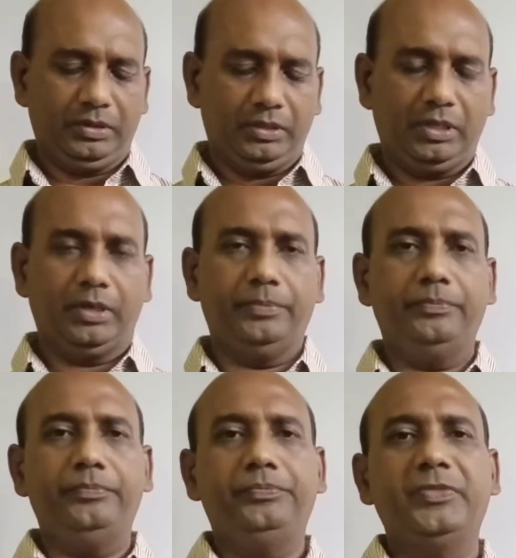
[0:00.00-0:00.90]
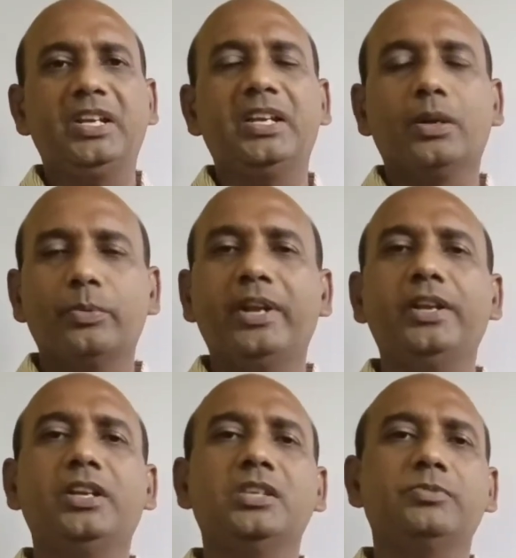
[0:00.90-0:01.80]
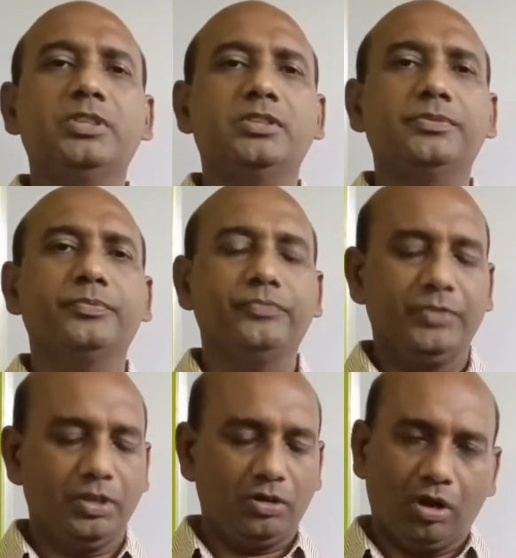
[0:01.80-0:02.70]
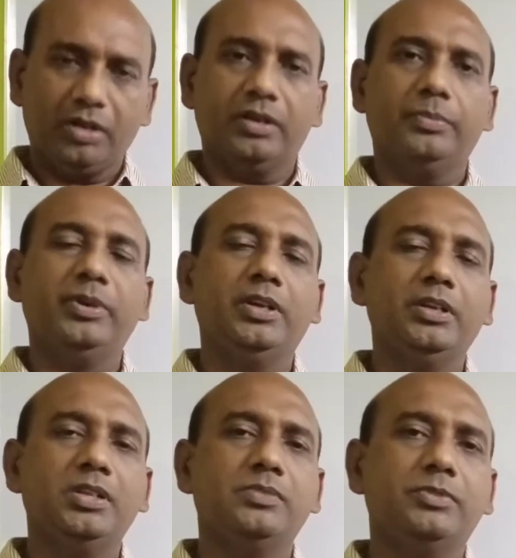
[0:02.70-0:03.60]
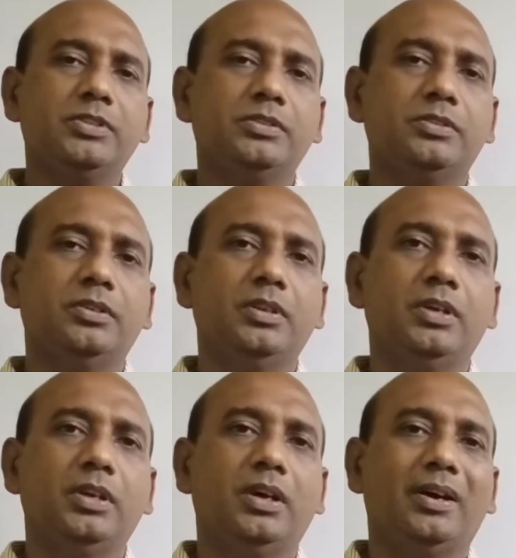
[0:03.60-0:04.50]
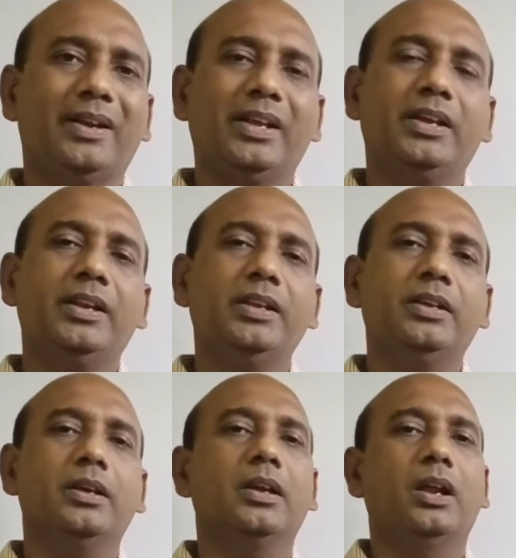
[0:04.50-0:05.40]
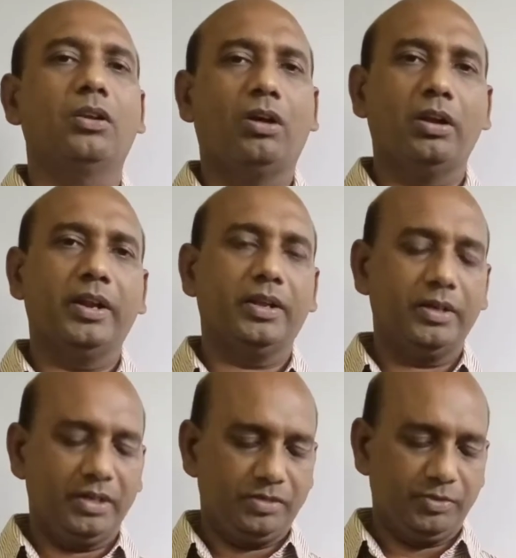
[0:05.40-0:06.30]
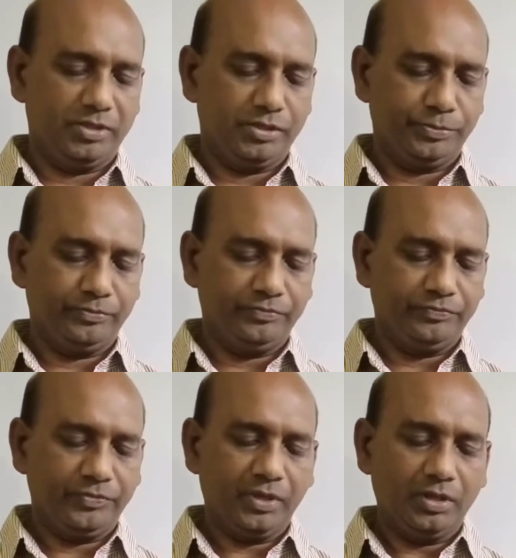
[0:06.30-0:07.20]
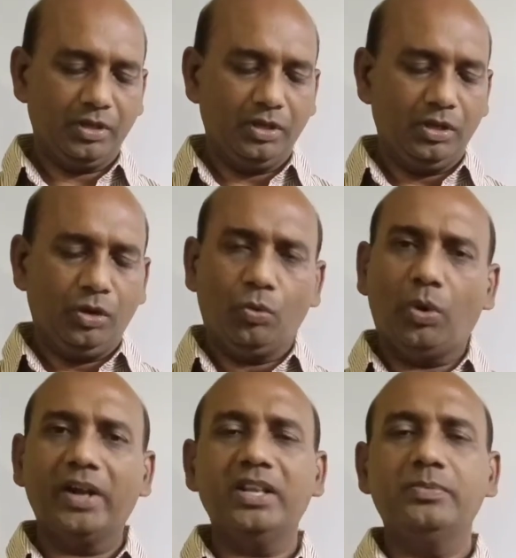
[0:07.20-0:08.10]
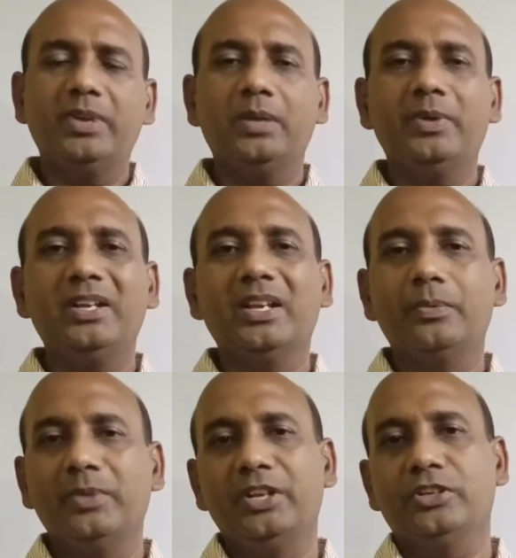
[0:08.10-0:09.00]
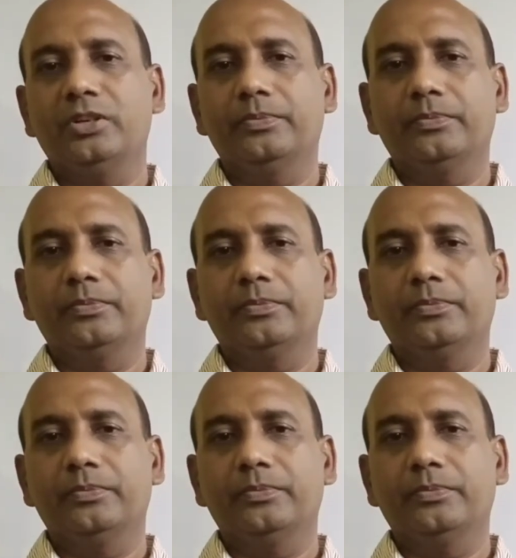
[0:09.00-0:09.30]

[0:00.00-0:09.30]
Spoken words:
the terminating decimals, non-terminating decimals, recurring and non-recurring decimals. What is meant by termination?